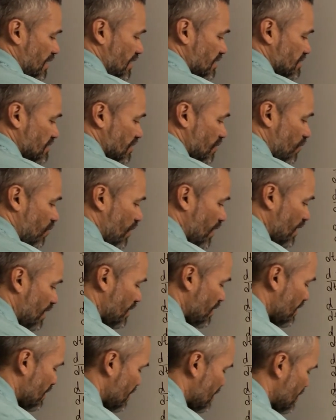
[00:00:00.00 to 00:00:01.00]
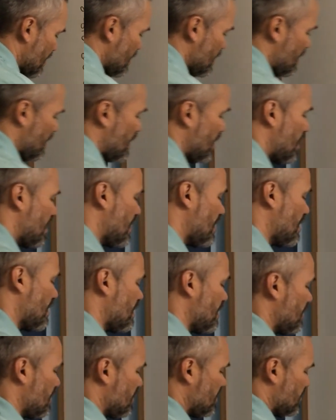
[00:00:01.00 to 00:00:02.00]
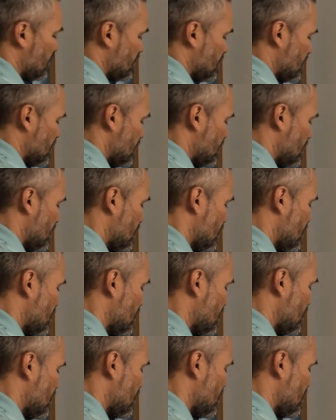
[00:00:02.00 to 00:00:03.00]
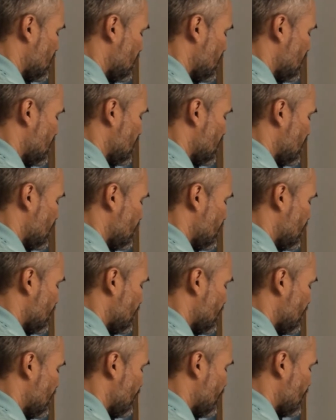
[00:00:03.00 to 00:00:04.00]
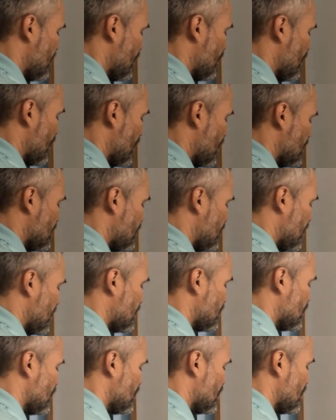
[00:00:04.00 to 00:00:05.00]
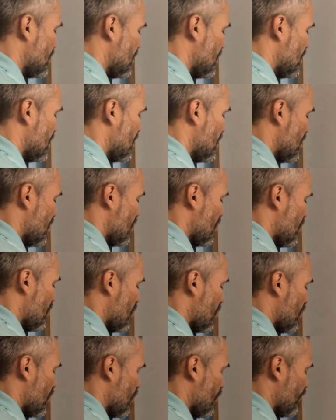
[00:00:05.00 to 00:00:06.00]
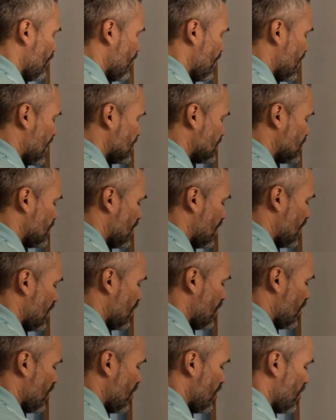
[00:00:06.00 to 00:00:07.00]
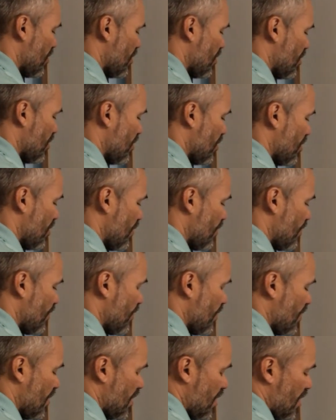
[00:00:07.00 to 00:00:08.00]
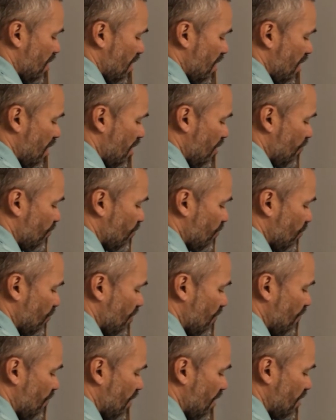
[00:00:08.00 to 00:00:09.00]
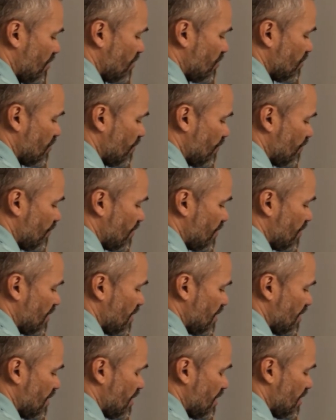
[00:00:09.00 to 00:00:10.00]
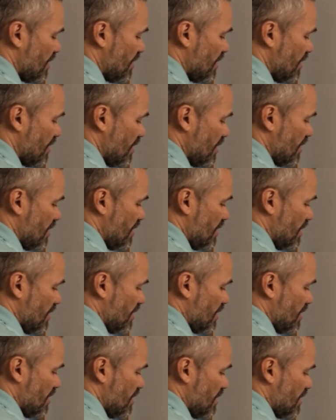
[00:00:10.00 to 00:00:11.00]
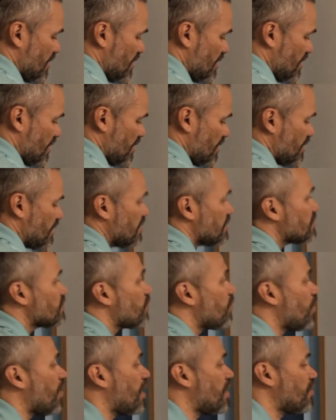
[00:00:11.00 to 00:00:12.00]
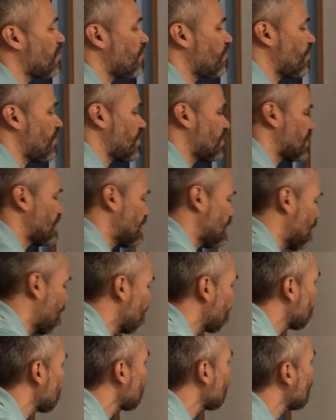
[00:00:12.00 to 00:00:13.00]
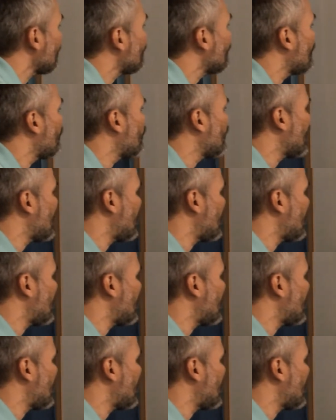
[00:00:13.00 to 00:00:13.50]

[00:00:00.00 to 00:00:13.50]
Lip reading: squared. And the derivative with respect to t of natural log of absolute value of t is 1 over t. We